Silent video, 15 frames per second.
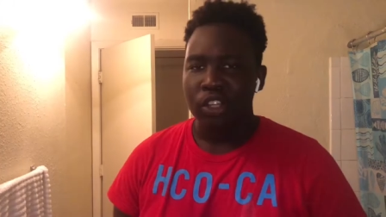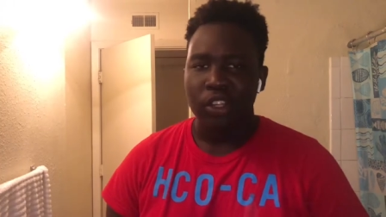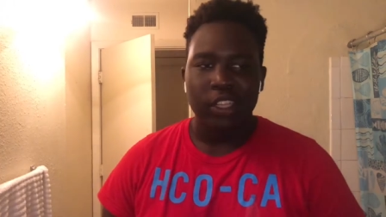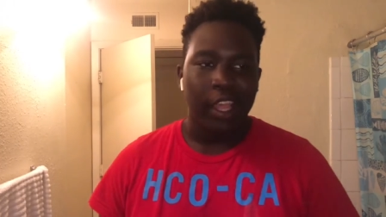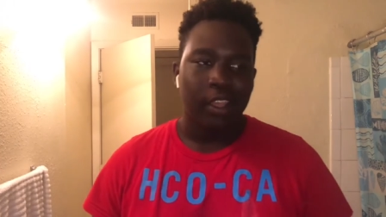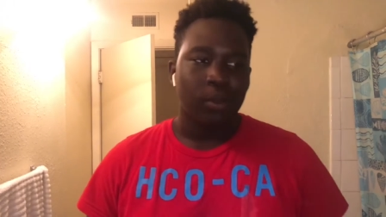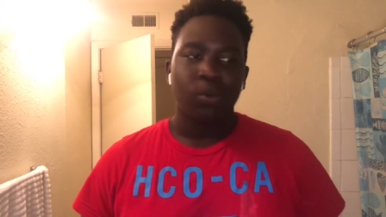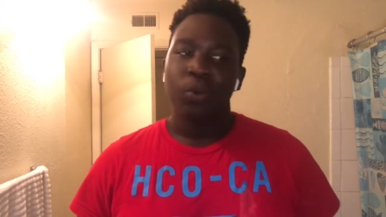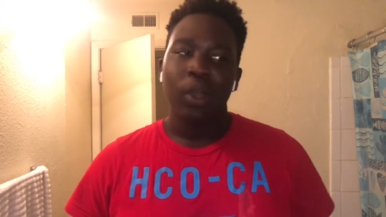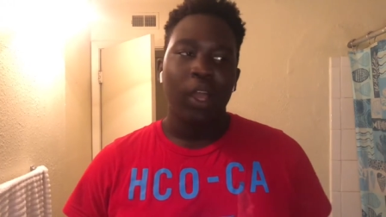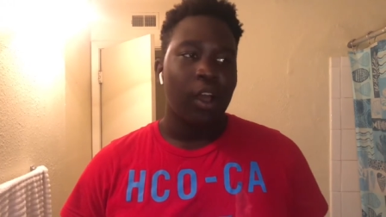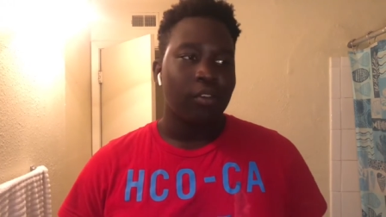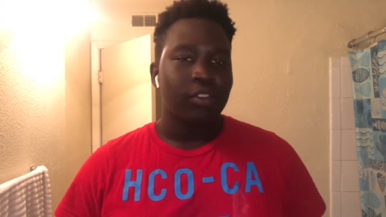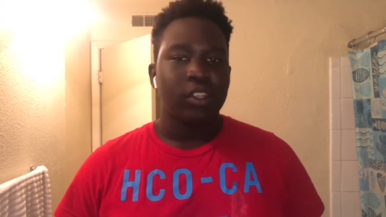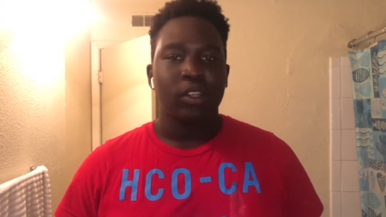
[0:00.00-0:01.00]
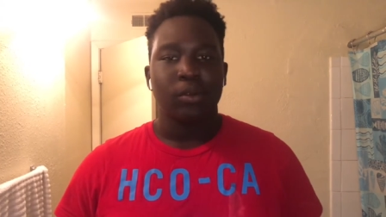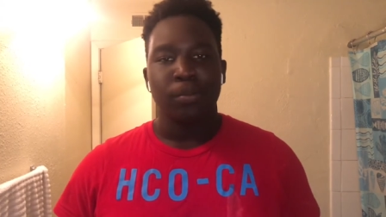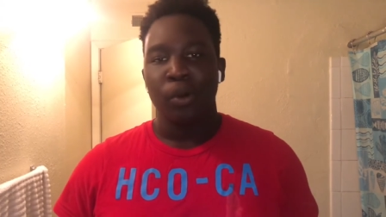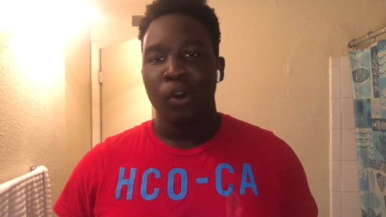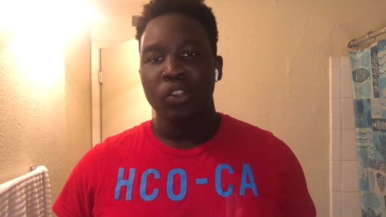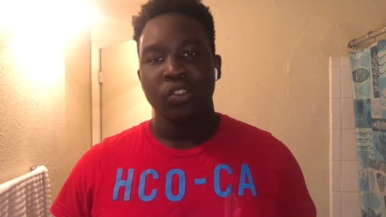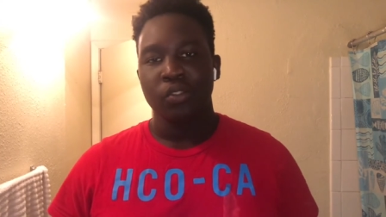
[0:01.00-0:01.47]
like when I'm finna
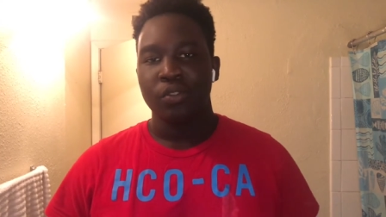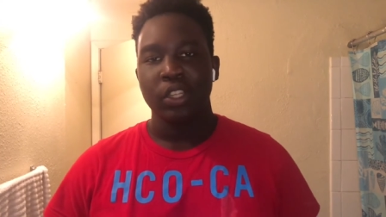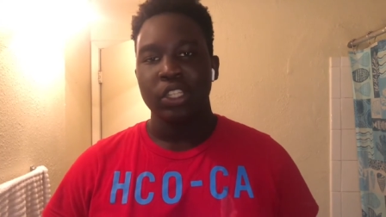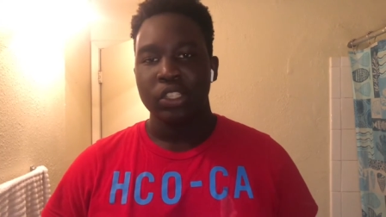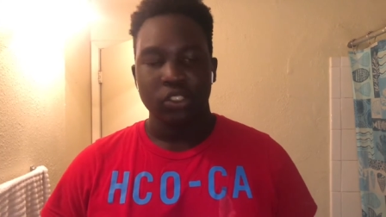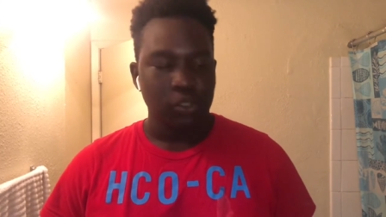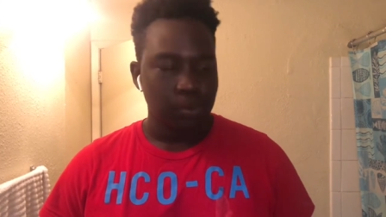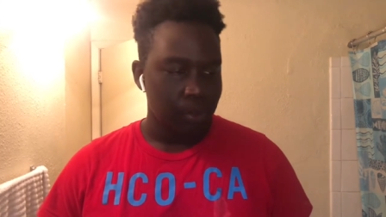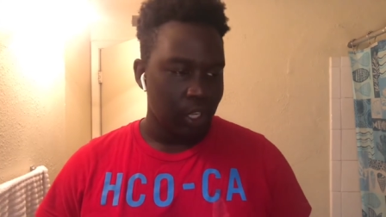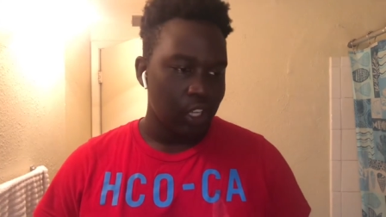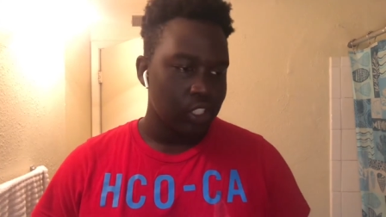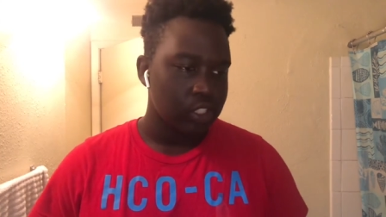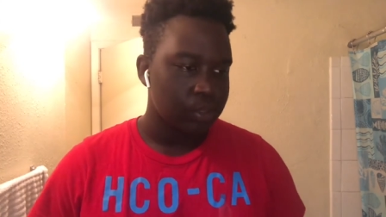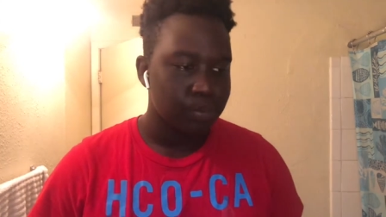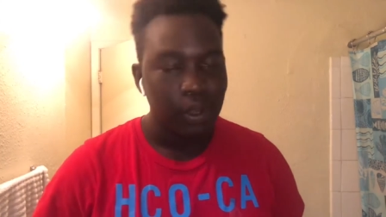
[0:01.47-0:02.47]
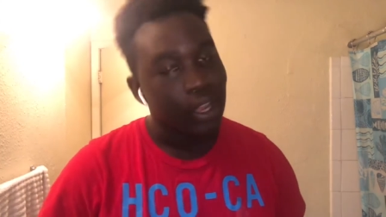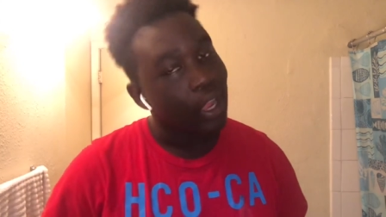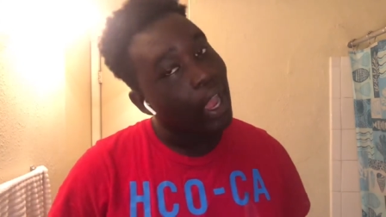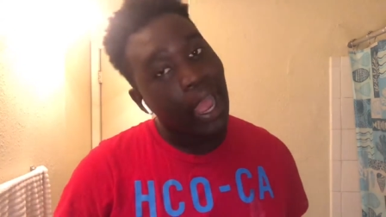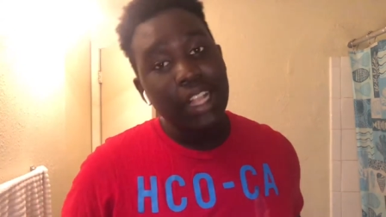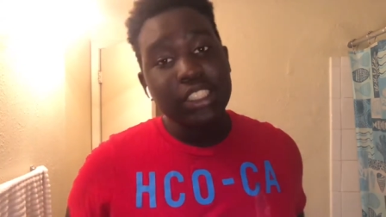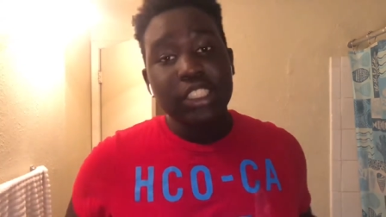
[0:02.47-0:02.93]
post some videos to be honest. But
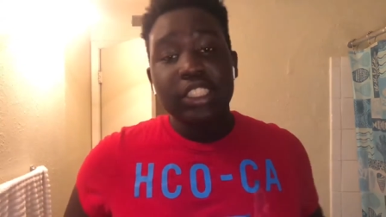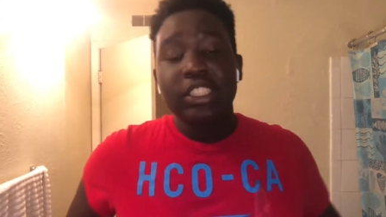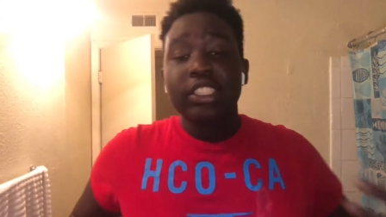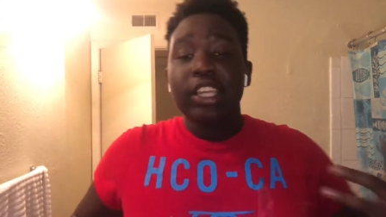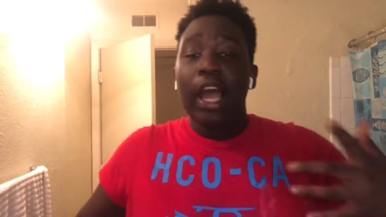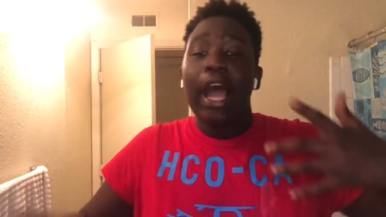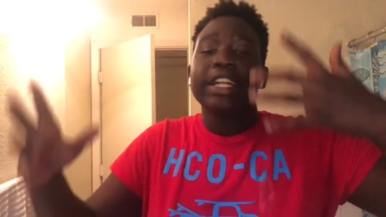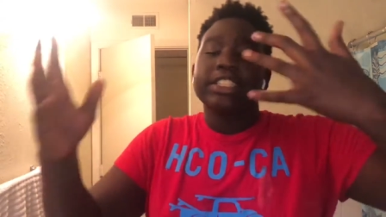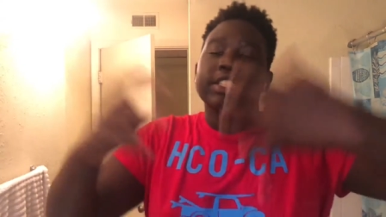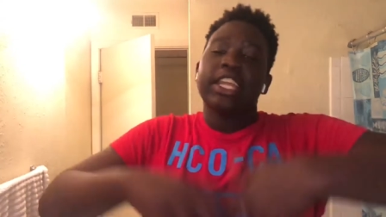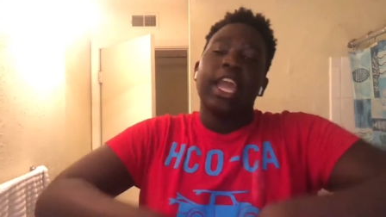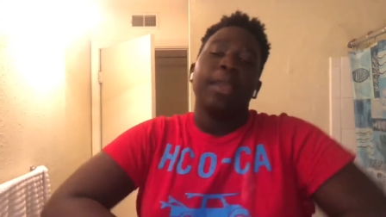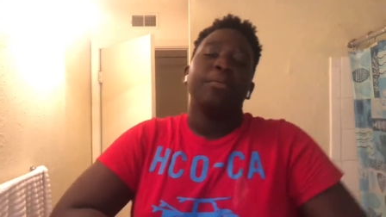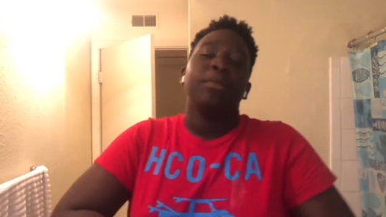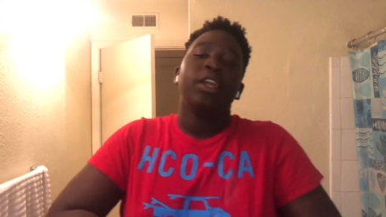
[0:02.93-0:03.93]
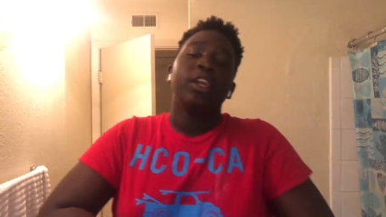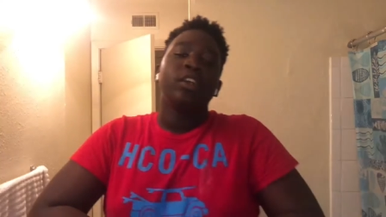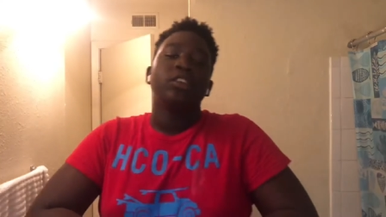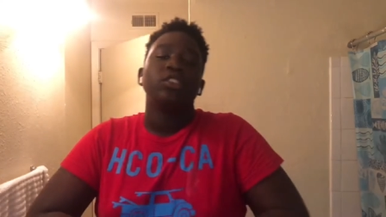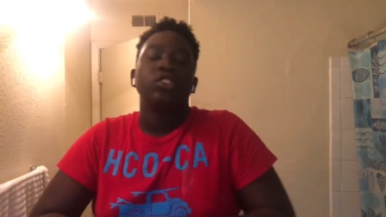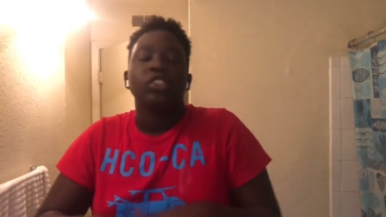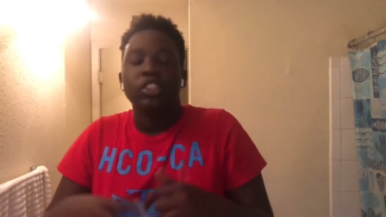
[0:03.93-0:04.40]
I just I just came
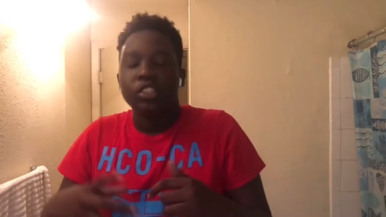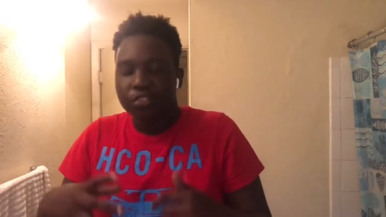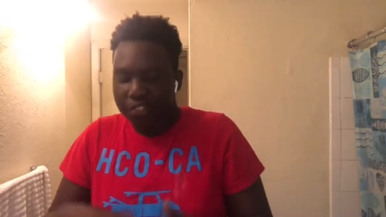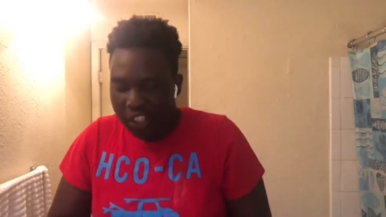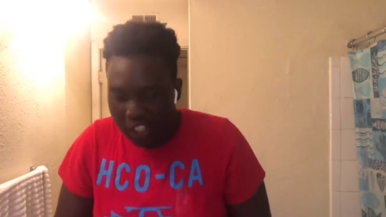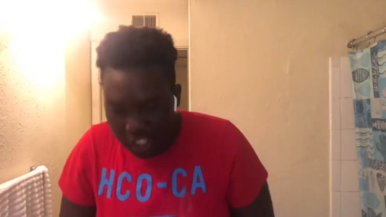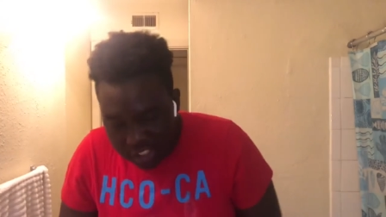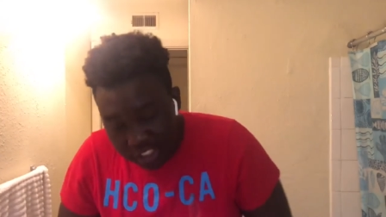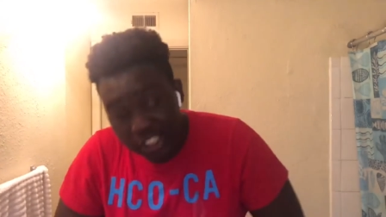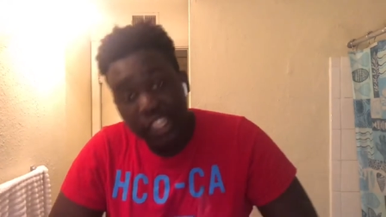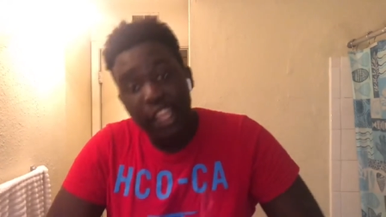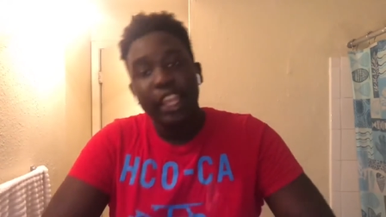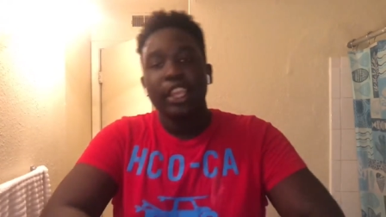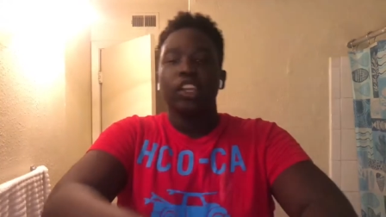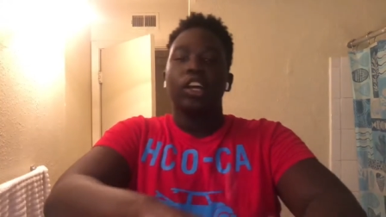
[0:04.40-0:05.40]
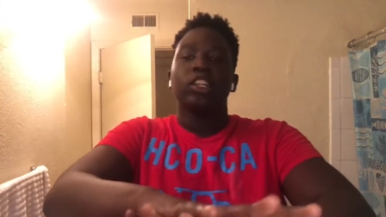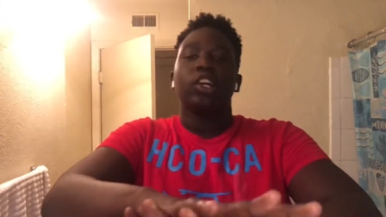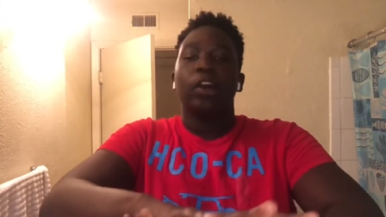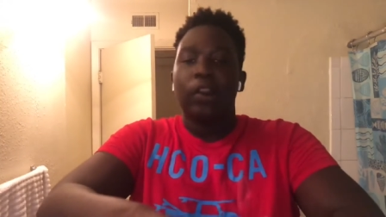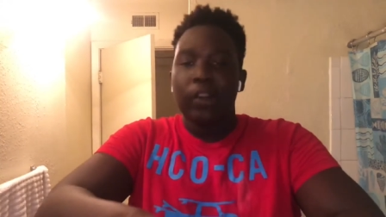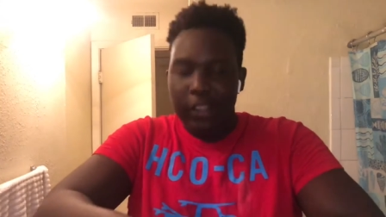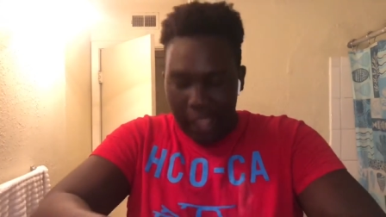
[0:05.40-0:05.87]
here to this video to let y'all know that